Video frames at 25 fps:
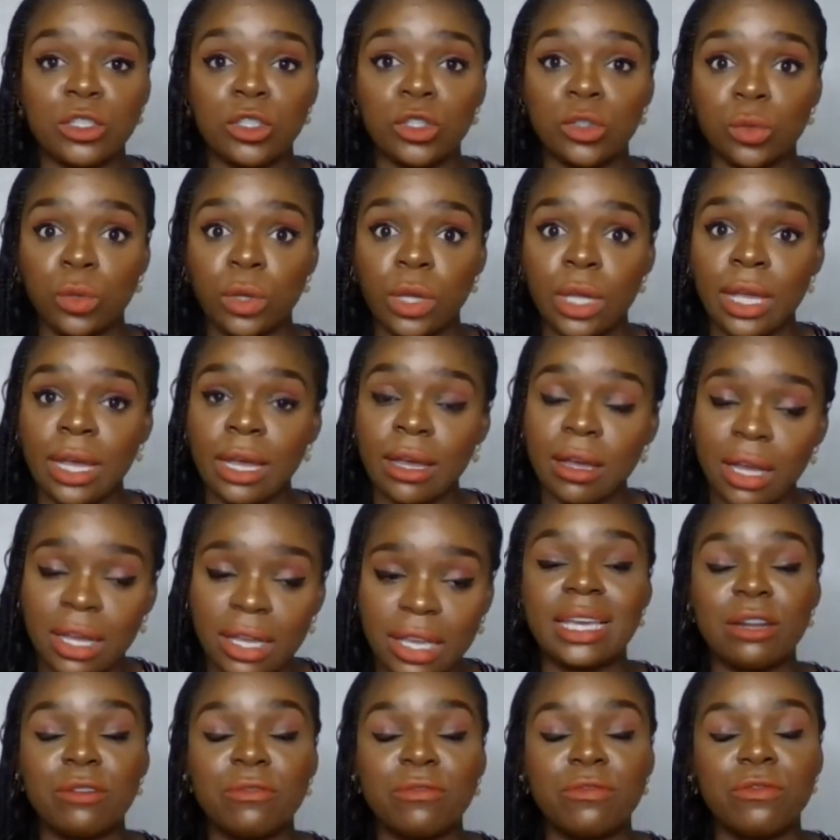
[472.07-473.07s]
So,
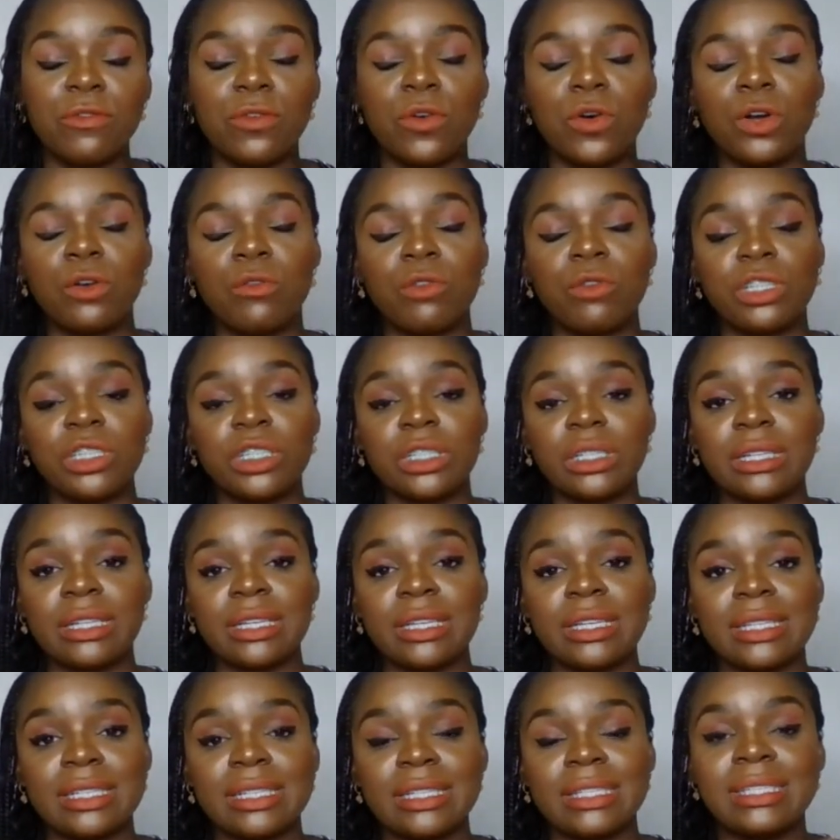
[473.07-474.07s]
again, for Rushell
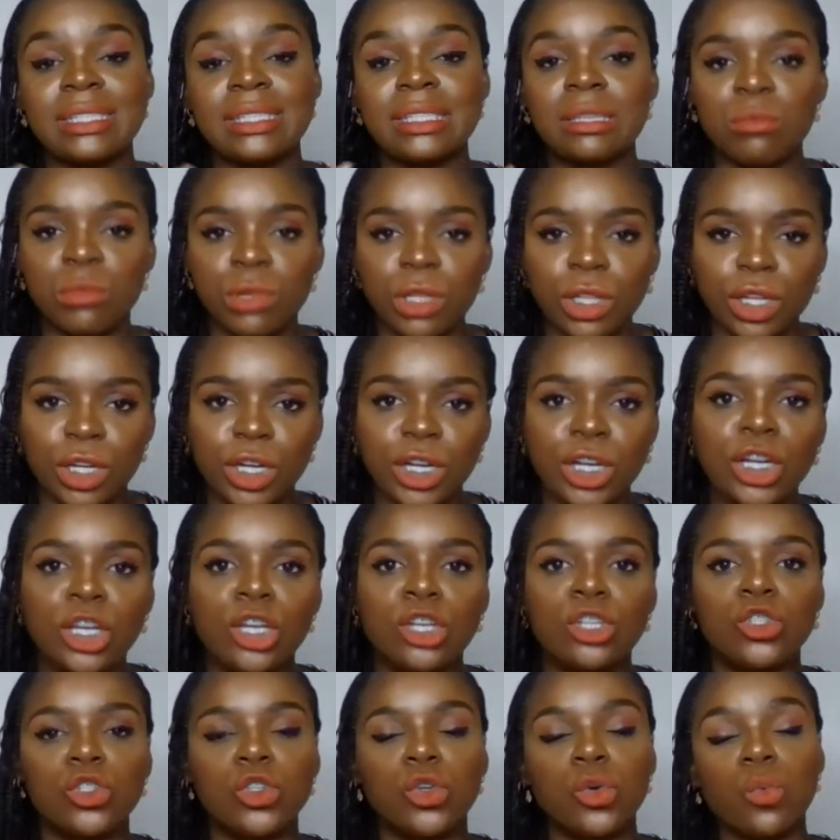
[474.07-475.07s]
Clayton, similar
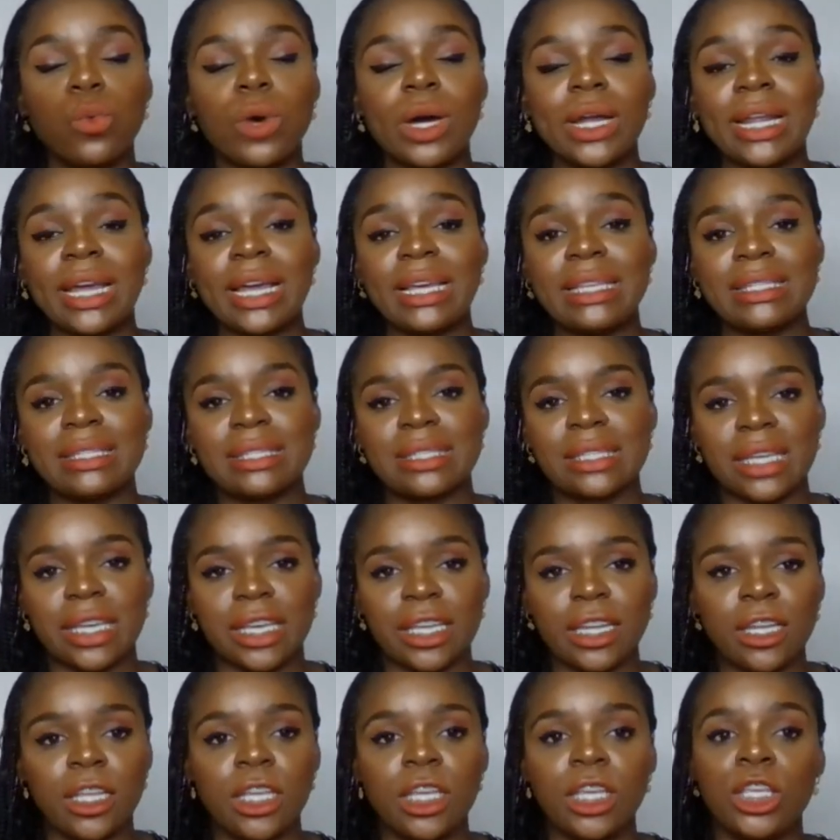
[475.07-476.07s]
to what I
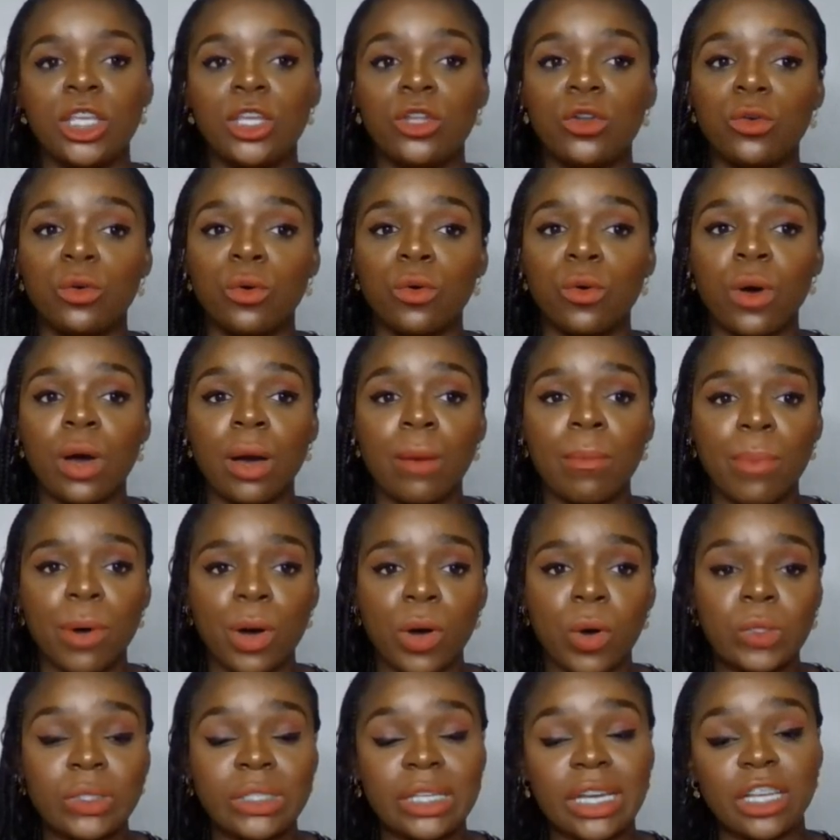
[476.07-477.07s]
said,
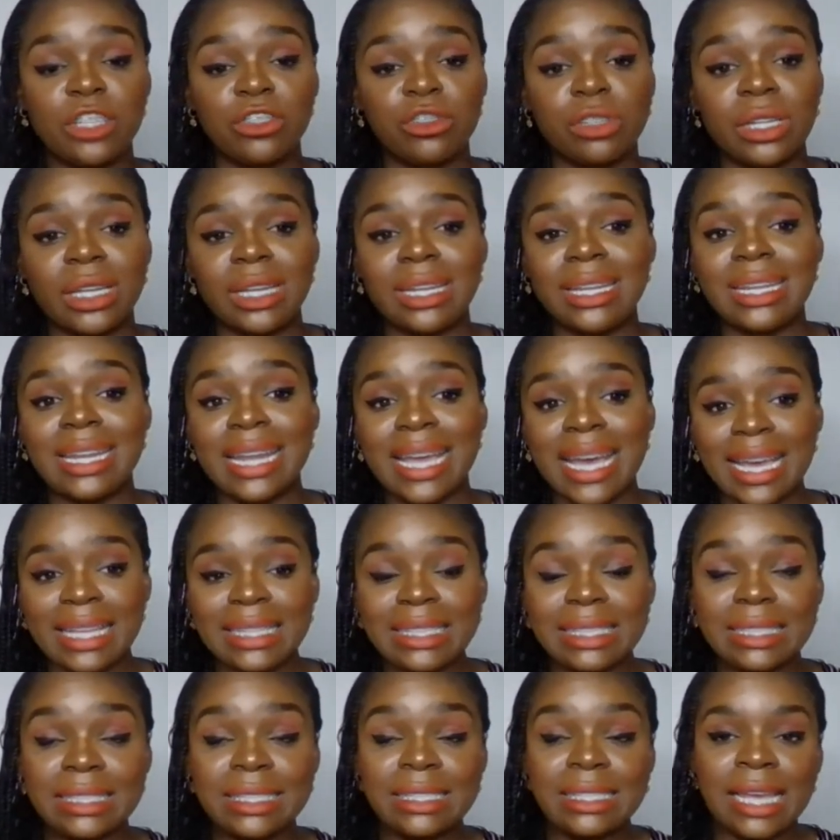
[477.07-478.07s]
about Andrenette
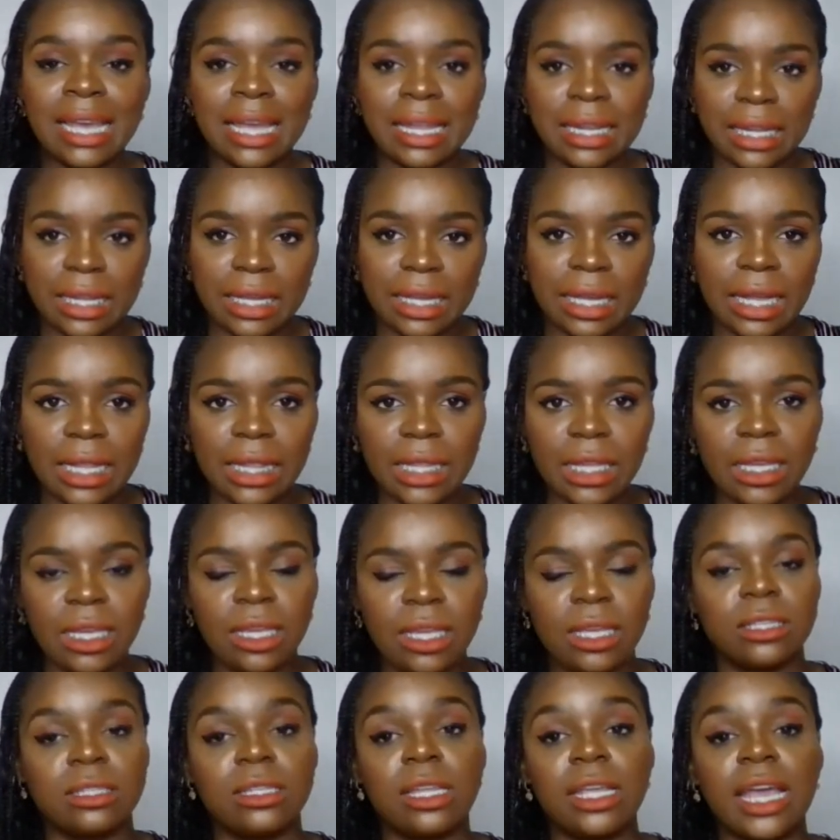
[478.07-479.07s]
Knight,
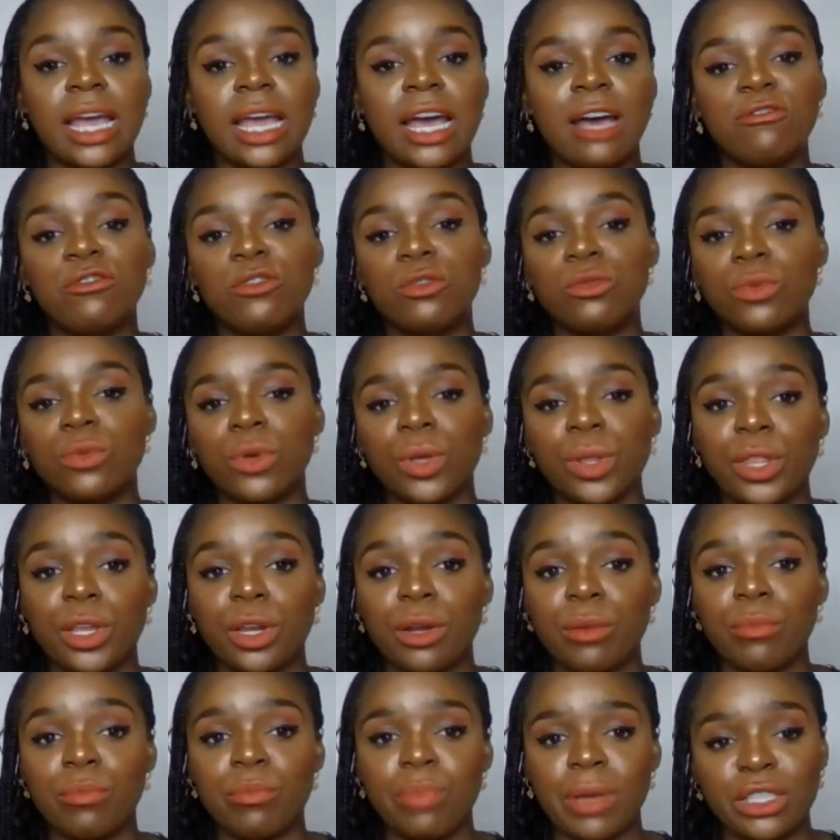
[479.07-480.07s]
technically, they have to run
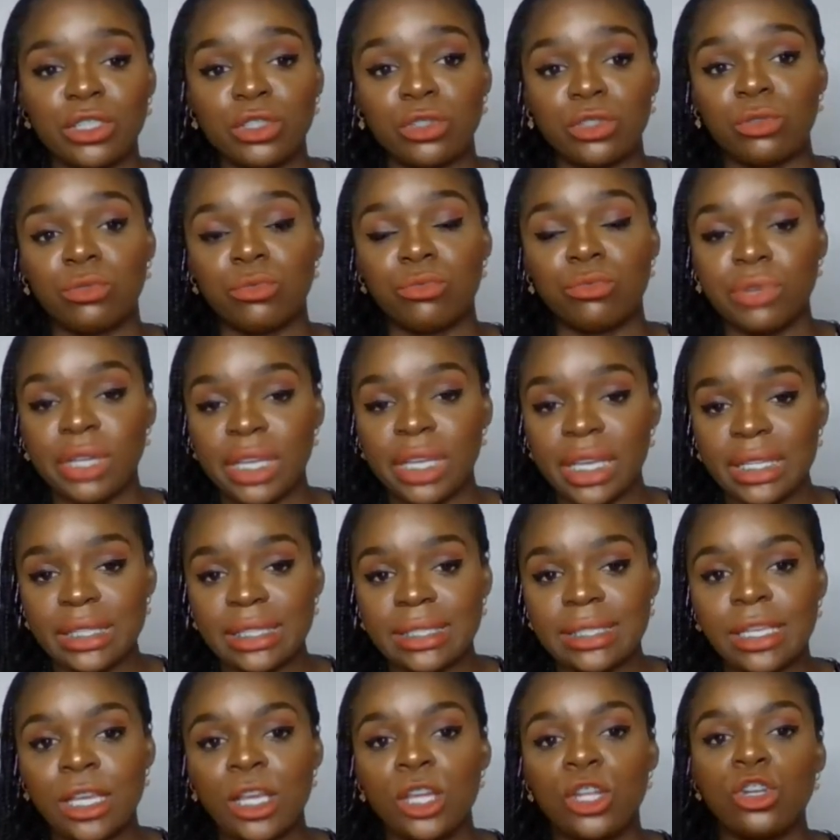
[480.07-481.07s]
their best
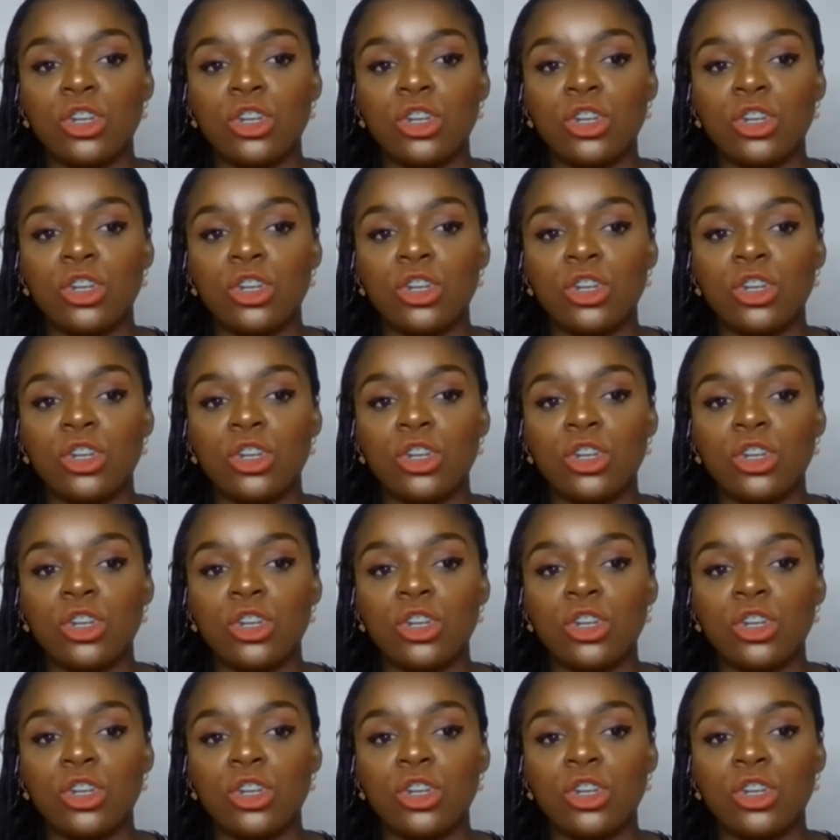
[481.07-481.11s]
race.